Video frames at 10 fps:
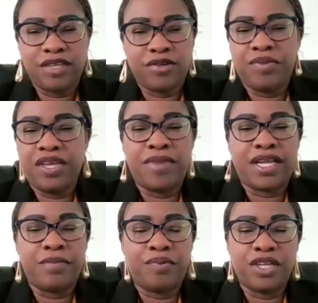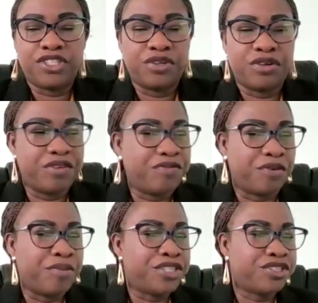It could be a manipulation of
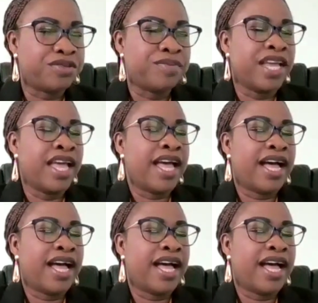information,